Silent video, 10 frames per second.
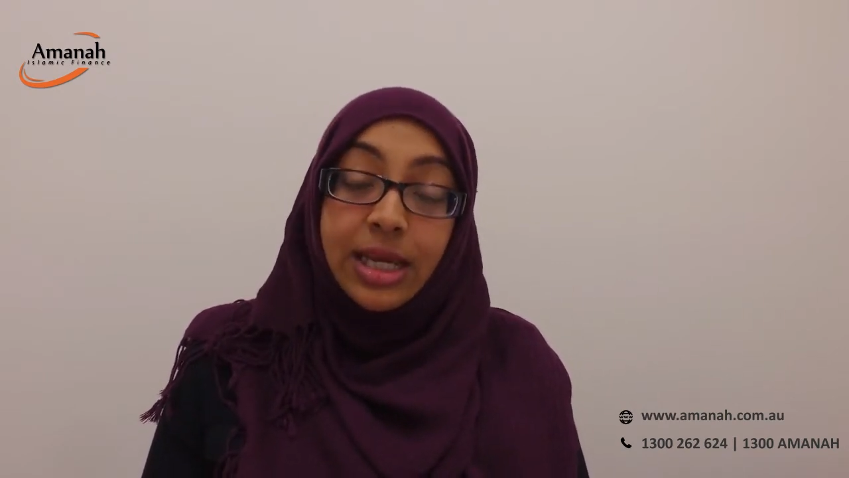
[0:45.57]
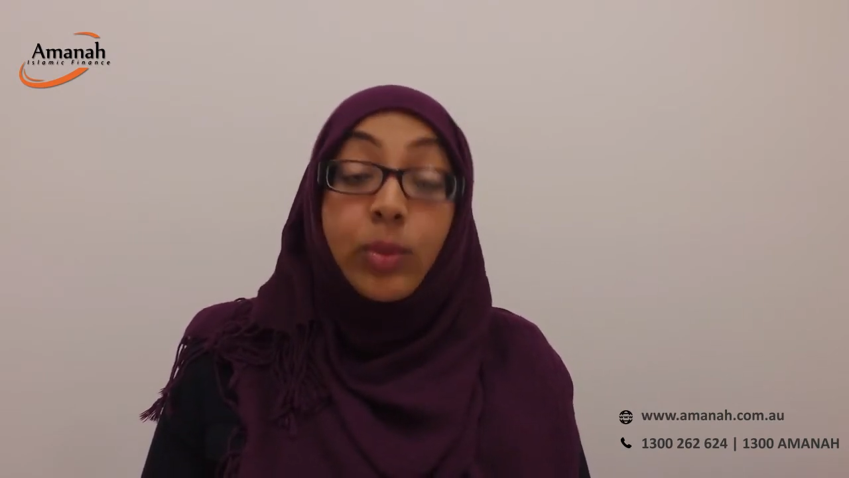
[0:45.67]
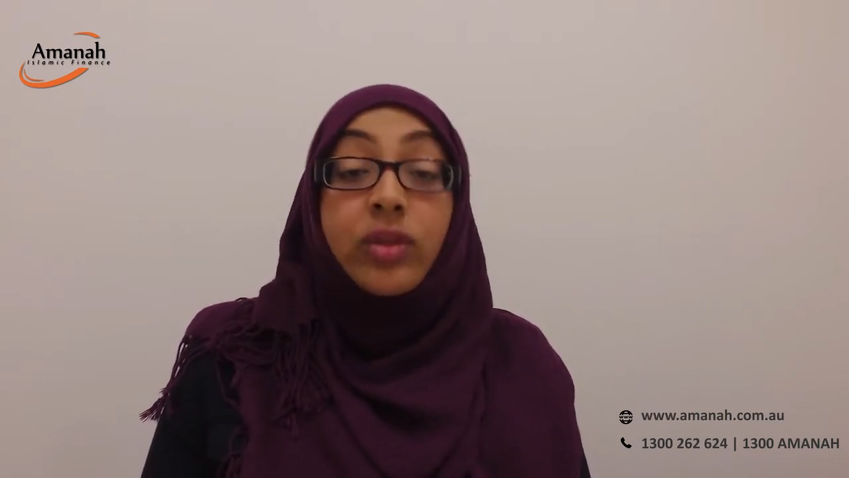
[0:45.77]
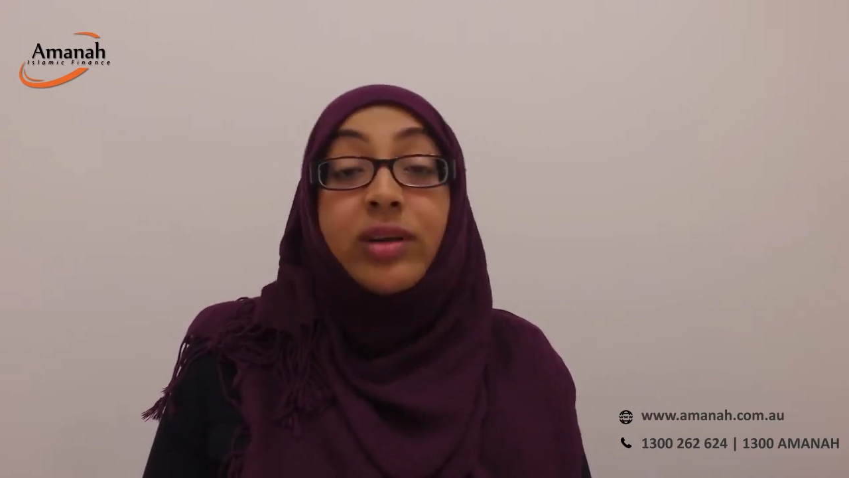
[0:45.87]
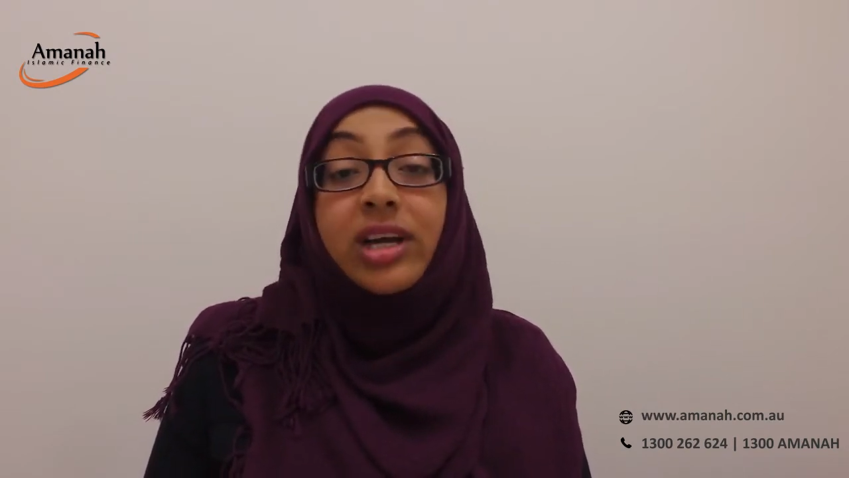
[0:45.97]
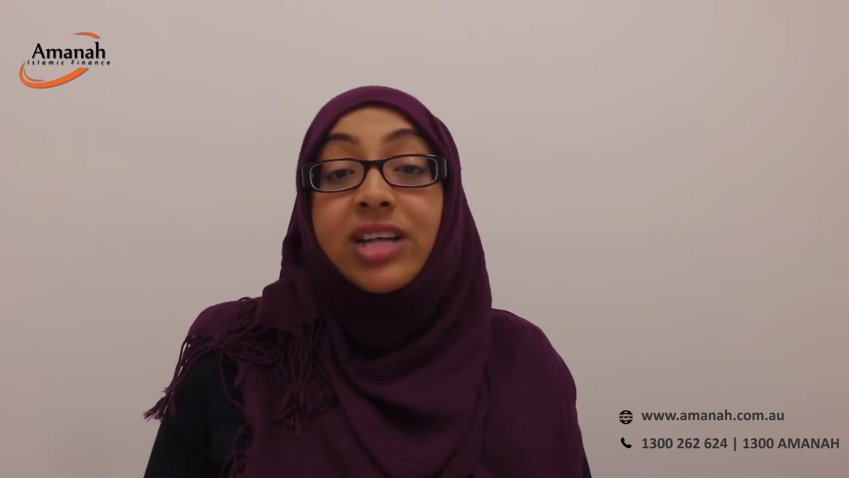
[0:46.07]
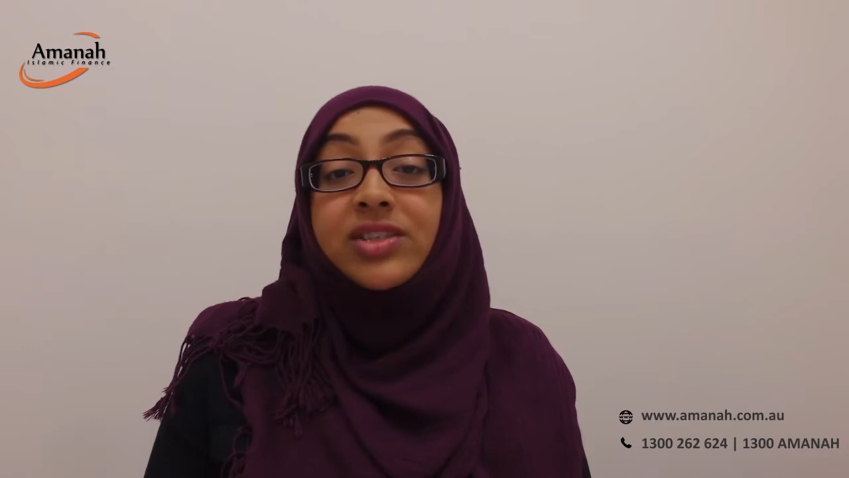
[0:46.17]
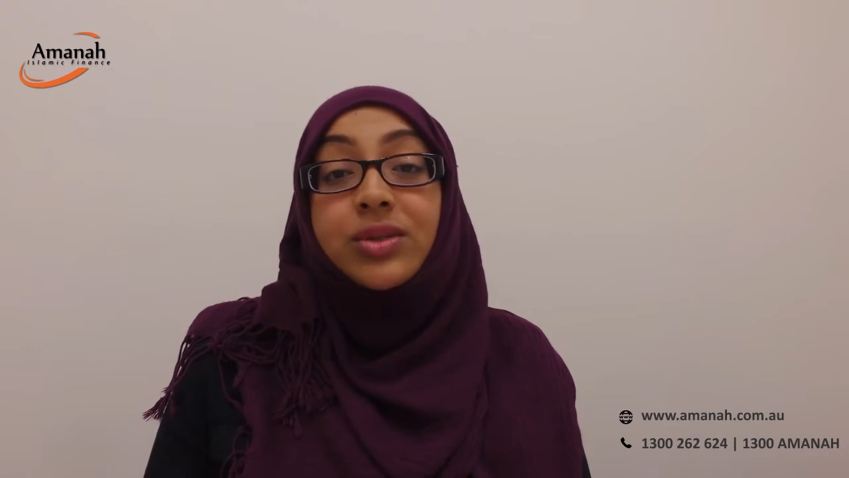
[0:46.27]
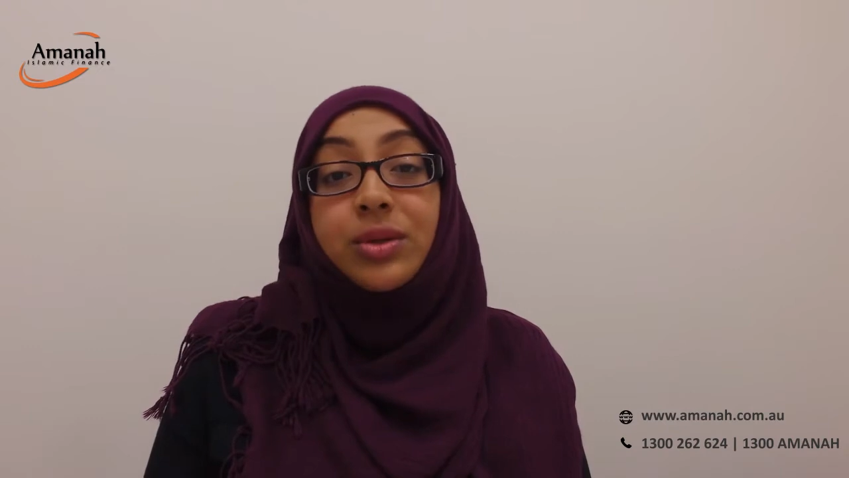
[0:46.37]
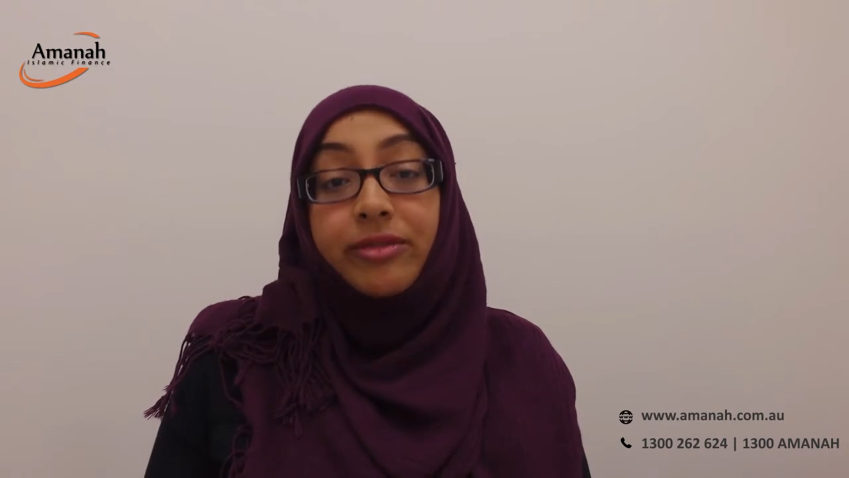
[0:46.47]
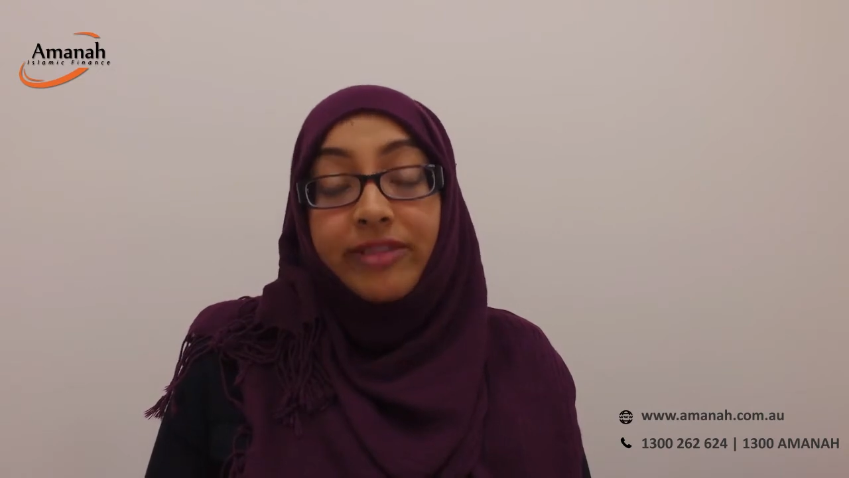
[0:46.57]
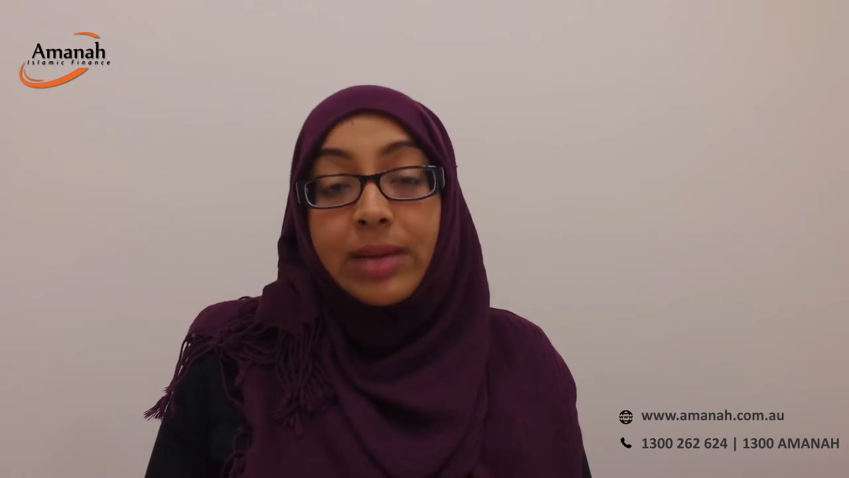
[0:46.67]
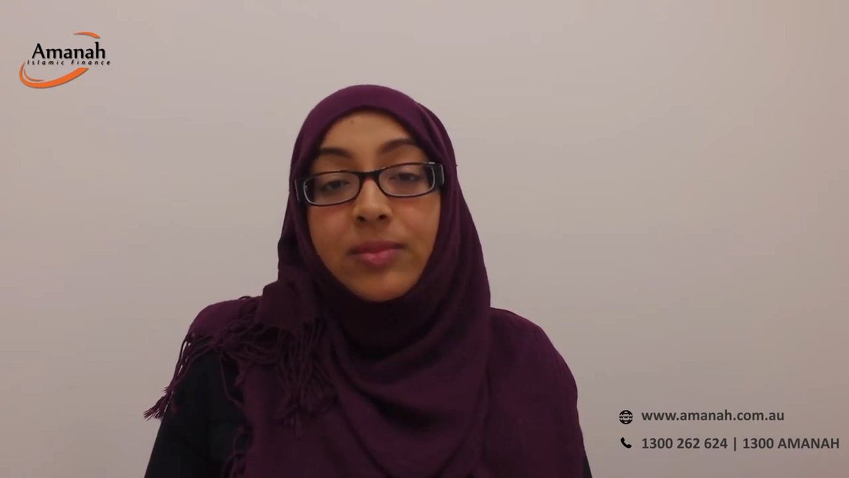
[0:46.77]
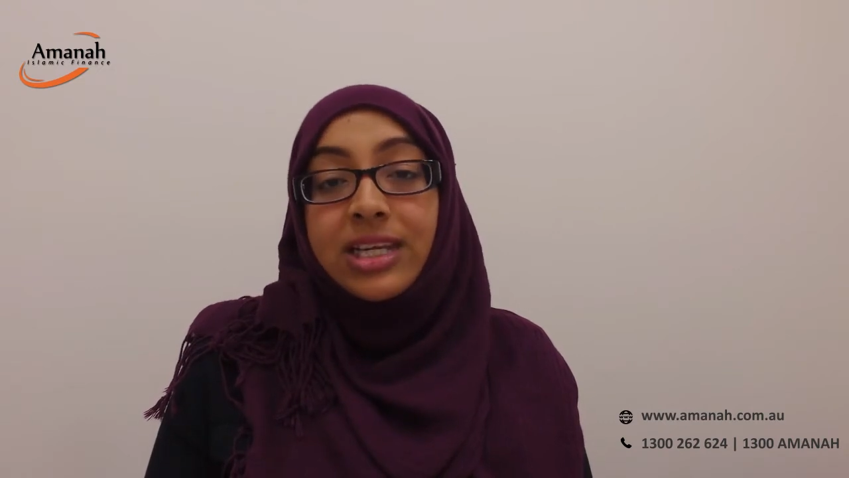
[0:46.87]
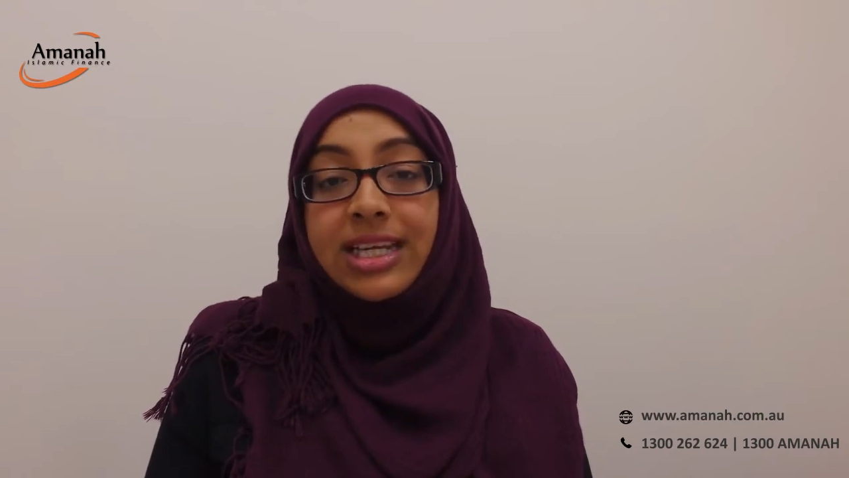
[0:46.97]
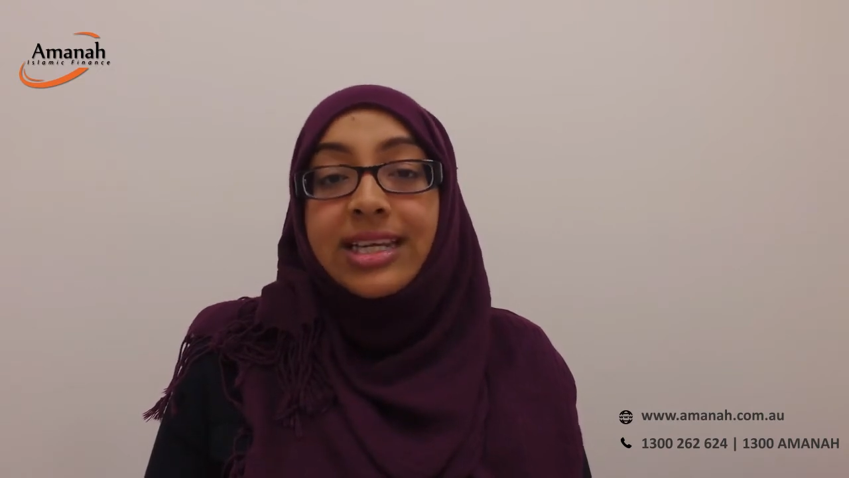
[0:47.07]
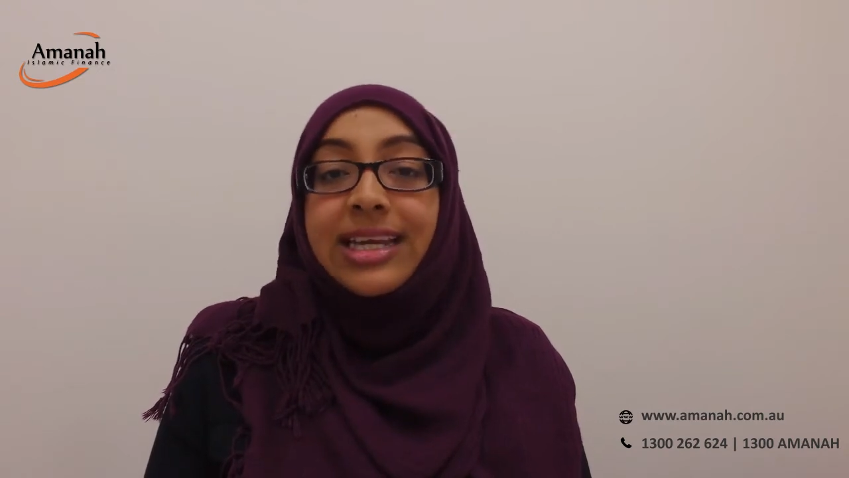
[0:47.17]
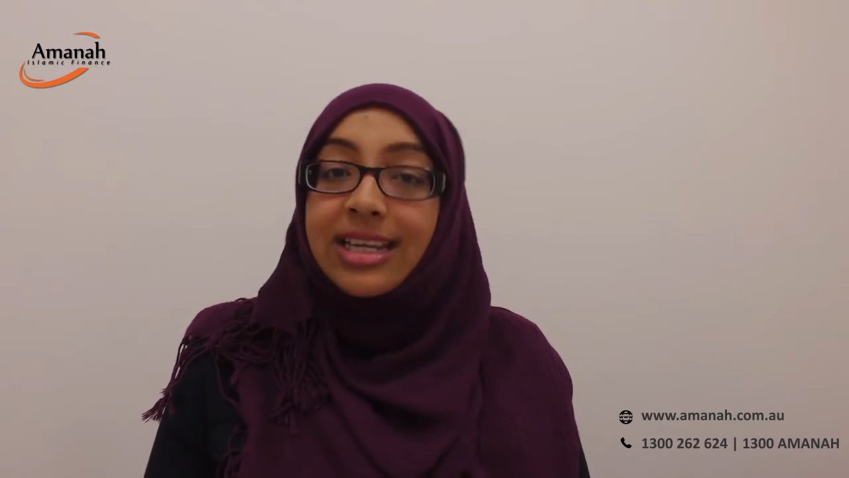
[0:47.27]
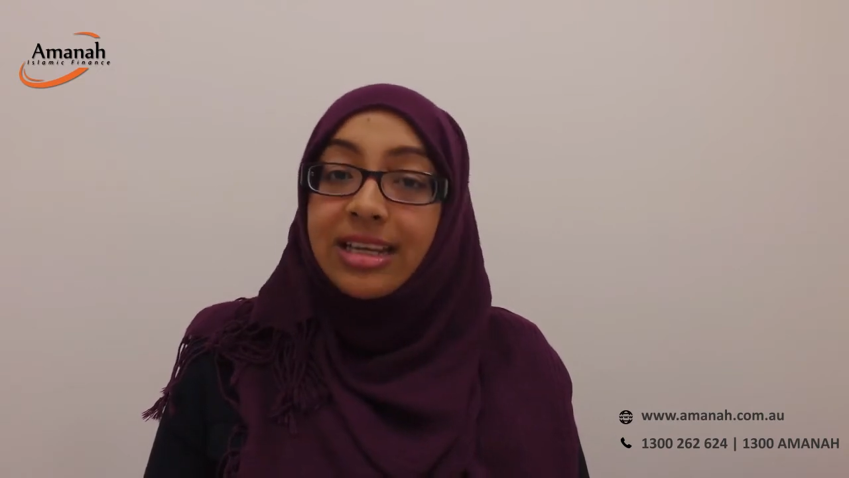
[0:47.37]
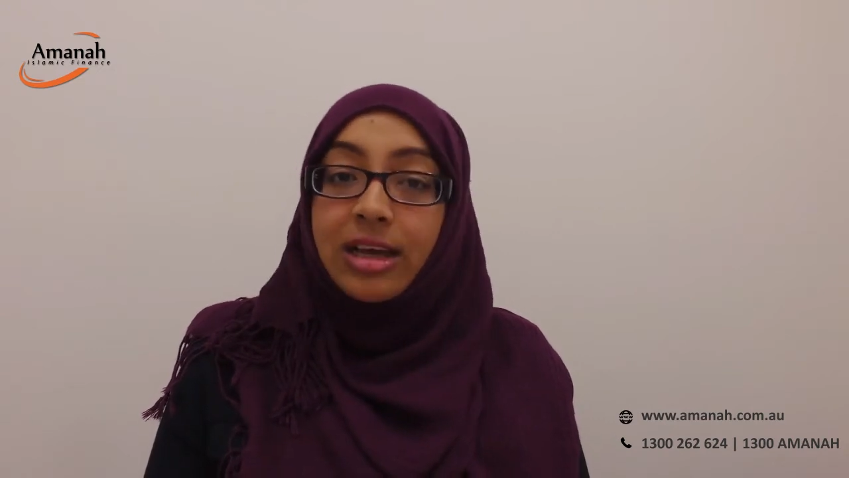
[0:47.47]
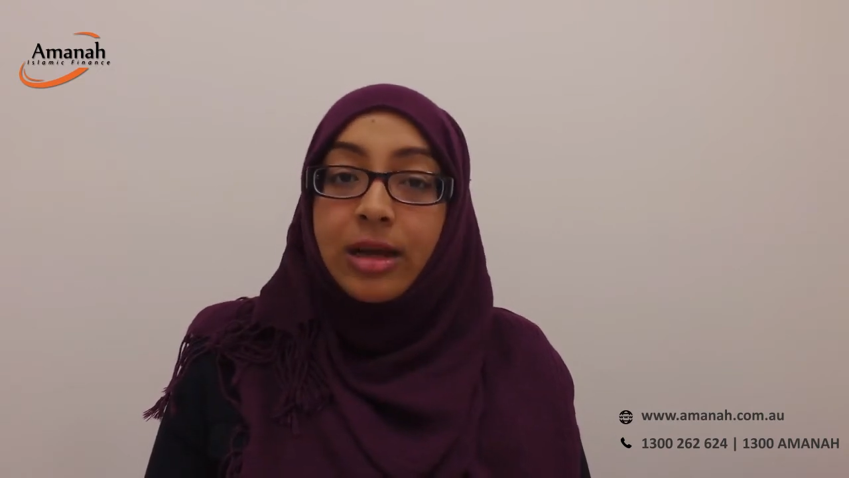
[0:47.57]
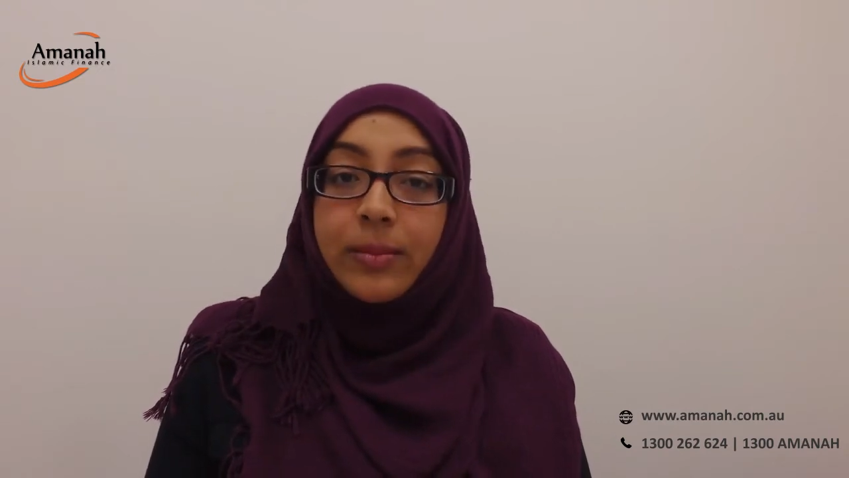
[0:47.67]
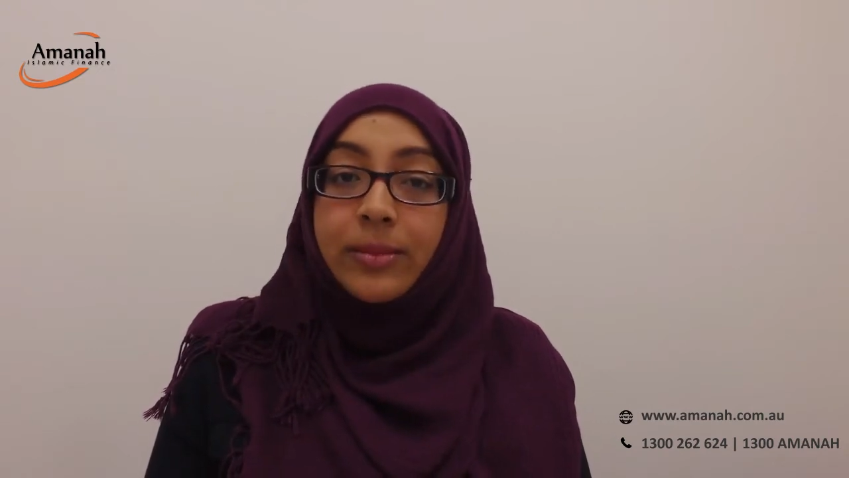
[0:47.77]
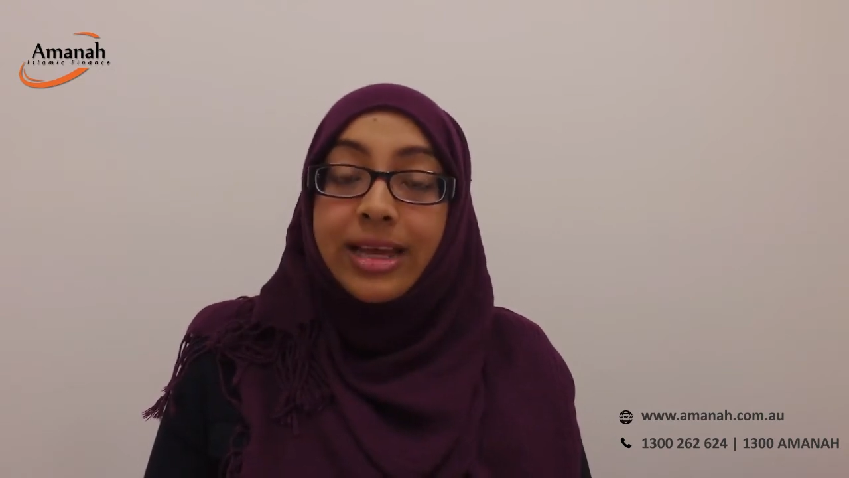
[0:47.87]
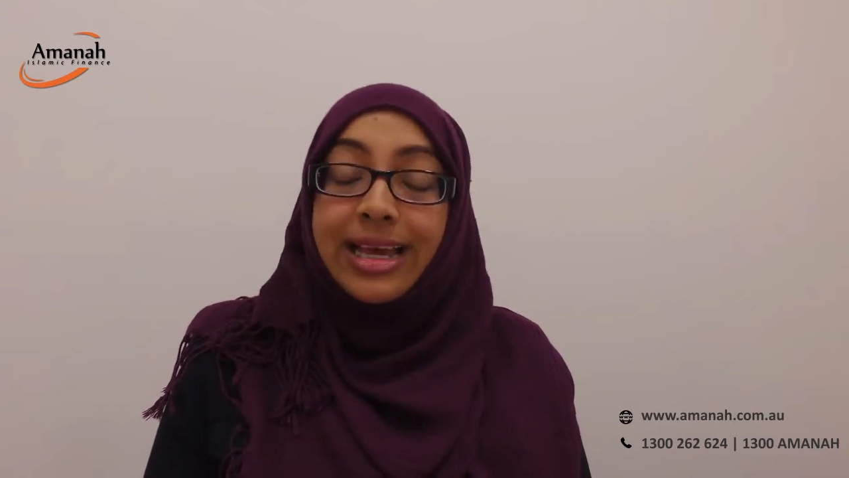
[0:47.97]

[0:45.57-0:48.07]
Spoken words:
with regards to your family, income,